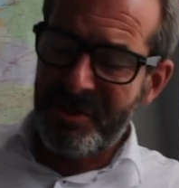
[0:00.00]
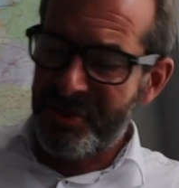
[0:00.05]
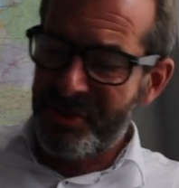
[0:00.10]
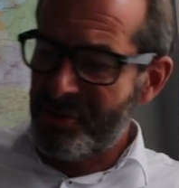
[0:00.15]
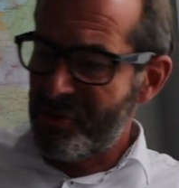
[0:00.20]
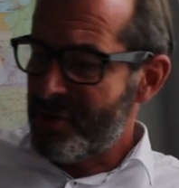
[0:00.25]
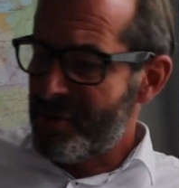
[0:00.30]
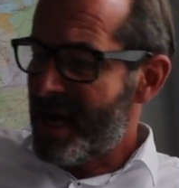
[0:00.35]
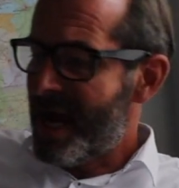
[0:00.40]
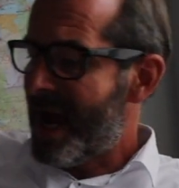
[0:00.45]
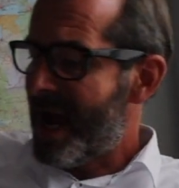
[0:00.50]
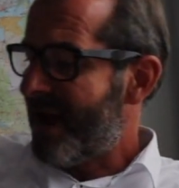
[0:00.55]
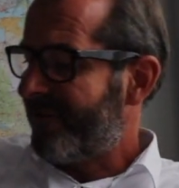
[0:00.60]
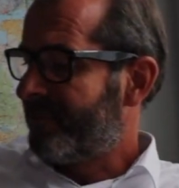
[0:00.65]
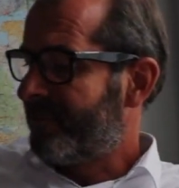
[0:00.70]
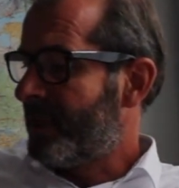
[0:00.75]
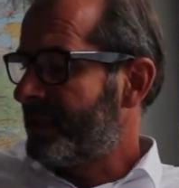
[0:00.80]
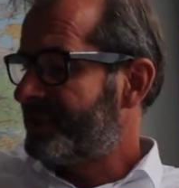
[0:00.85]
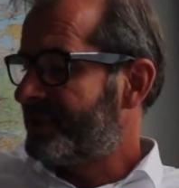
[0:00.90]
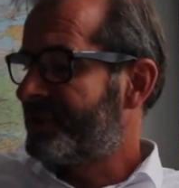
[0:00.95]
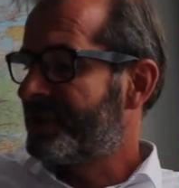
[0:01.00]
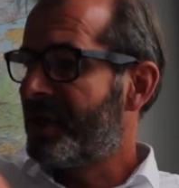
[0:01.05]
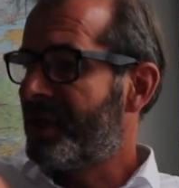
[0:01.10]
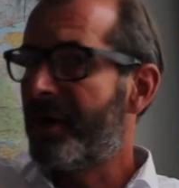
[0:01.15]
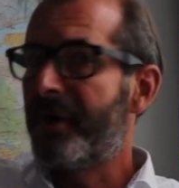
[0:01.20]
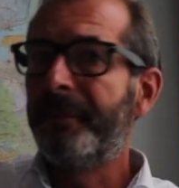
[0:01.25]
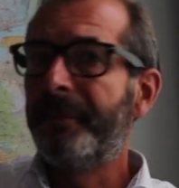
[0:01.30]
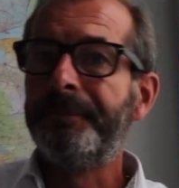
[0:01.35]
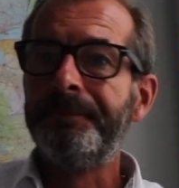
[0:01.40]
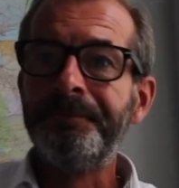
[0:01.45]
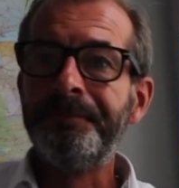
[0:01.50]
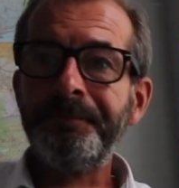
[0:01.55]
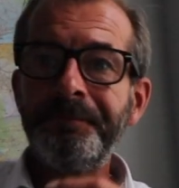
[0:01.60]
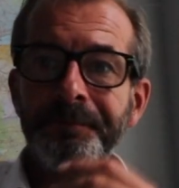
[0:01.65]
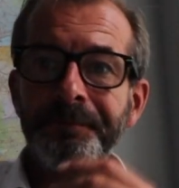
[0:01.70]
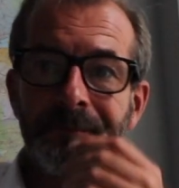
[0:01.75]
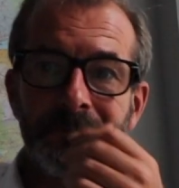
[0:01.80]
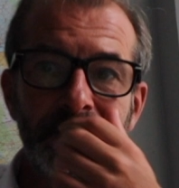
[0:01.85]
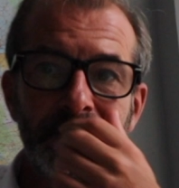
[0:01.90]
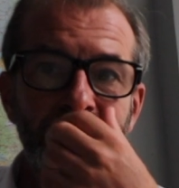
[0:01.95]
2.5 months ago,
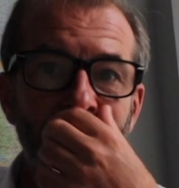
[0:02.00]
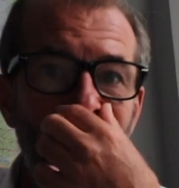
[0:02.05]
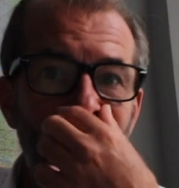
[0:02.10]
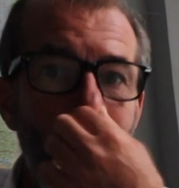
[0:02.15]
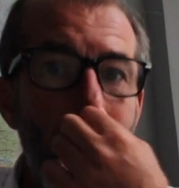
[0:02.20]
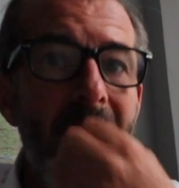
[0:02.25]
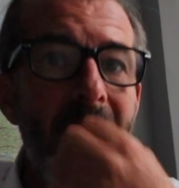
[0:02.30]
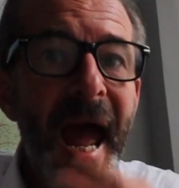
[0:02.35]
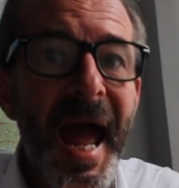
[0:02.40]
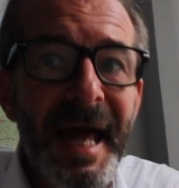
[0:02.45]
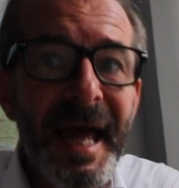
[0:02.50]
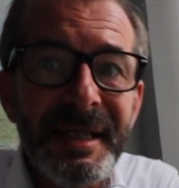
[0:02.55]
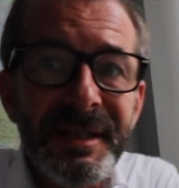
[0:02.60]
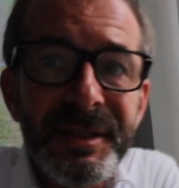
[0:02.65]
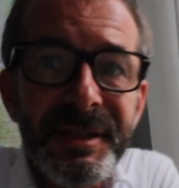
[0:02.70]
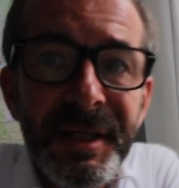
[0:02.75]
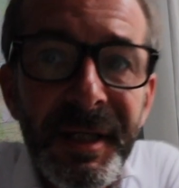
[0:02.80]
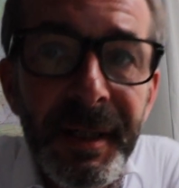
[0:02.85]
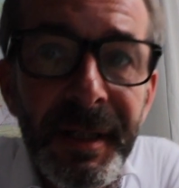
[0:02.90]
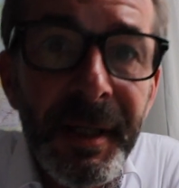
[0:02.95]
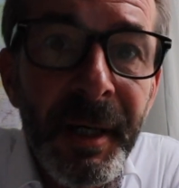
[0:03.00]
and